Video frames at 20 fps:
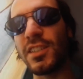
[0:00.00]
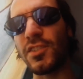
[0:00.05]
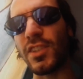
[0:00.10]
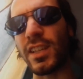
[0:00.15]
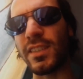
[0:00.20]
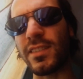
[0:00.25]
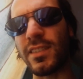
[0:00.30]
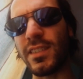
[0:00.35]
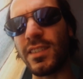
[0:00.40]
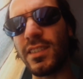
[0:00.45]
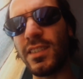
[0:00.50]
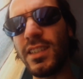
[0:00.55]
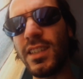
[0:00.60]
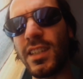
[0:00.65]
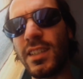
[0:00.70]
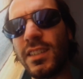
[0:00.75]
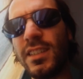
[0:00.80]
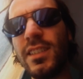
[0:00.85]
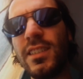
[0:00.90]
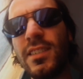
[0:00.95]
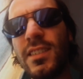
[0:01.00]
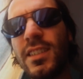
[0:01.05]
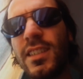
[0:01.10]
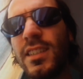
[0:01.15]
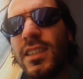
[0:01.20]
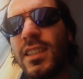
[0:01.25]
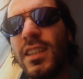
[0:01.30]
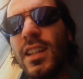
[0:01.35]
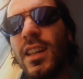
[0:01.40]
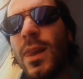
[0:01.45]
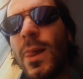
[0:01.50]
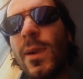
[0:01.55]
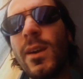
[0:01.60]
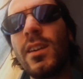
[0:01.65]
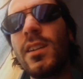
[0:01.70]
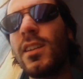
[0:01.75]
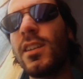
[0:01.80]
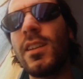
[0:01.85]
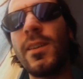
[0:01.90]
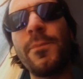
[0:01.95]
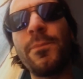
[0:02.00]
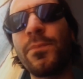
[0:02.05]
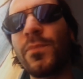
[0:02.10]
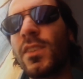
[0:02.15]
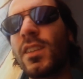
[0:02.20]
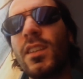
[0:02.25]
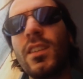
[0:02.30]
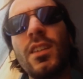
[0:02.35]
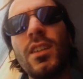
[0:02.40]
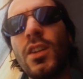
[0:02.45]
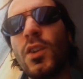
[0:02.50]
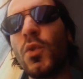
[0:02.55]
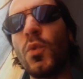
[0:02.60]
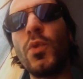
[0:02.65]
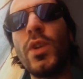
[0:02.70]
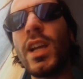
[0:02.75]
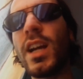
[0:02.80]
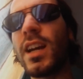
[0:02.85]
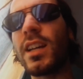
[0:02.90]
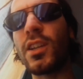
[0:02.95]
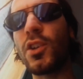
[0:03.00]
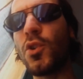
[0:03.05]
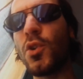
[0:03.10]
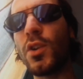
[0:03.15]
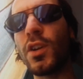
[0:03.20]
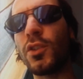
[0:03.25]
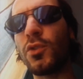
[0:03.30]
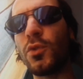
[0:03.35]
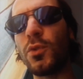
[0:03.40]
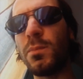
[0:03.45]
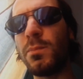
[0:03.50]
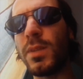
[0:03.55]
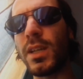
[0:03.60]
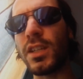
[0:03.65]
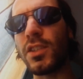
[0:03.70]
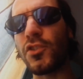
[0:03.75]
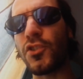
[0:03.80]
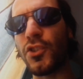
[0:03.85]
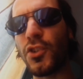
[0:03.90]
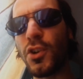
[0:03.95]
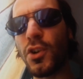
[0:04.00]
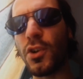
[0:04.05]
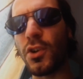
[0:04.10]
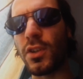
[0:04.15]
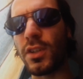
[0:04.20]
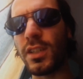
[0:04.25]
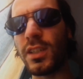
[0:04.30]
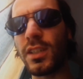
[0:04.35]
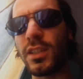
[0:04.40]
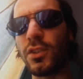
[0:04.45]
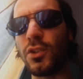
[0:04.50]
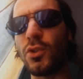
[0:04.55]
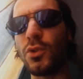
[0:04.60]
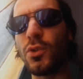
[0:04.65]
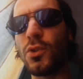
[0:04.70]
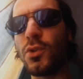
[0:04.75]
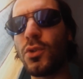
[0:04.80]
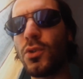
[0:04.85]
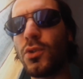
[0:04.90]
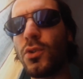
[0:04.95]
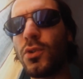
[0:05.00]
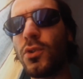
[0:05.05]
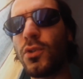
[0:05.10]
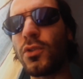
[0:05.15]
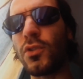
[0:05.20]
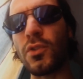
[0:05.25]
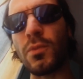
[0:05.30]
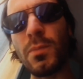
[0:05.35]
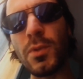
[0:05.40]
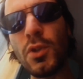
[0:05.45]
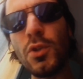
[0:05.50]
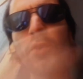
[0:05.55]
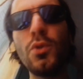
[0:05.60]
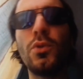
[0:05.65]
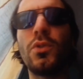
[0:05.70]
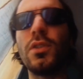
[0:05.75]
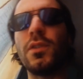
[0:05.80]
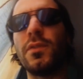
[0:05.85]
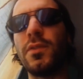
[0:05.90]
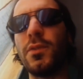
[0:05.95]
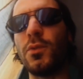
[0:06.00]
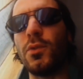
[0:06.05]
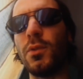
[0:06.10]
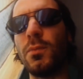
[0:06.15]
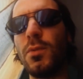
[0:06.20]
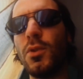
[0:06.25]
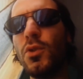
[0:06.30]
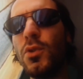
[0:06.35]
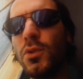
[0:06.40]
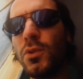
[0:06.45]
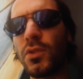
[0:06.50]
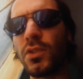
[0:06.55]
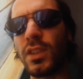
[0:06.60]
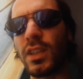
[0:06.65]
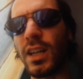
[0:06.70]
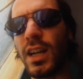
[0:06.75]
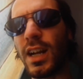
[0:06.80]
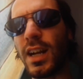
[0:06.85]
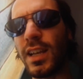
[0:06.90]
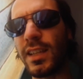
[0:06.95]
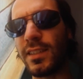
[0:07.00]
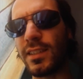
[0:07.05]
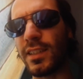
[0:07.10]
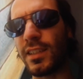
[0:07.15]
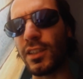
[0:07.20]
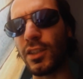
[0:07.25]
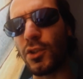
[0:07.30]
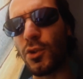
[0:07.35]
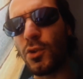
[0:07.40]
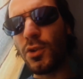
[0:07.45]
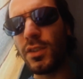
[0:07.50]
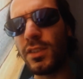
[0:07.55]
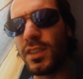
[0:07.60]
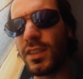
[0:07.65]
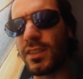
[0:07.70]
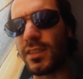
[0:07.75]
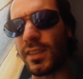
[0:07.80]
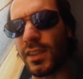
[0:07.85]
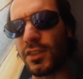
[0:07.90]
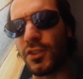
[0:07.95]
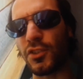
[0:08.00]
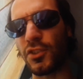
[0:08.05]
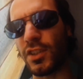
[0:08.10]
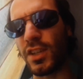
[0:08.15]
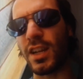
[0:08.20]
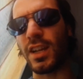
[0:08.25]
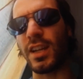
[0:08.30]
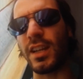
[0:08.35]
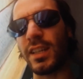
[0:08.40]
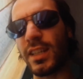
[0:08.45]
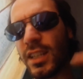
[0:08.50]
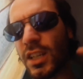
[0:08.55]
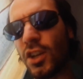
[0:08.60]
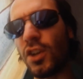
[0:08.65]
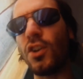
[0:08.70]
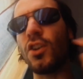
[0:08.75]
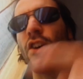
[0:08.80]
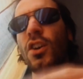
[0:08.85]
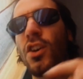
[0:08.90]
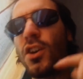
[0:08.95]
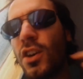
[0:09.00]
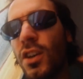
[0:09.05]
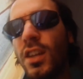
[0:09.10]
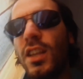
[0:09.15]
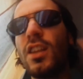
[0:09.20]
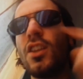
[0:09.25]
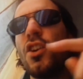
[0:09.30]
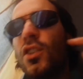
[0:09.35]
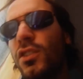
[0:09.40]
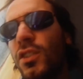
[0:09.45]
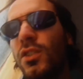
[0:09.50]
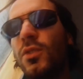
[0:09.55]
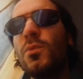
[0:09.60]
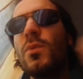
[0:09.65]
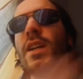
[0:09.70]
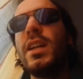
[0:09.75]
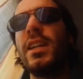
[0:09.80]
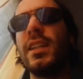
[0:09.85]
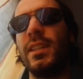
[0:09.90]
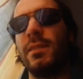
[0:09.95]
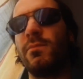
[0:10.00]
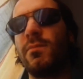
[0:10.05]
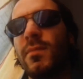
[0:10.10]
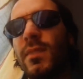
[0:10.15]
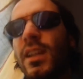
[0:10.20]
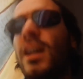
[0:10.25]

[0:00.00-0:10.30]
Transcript: just see and easy, we are going to be enjoying those beautiful blue skies and golden sunshine all along the way.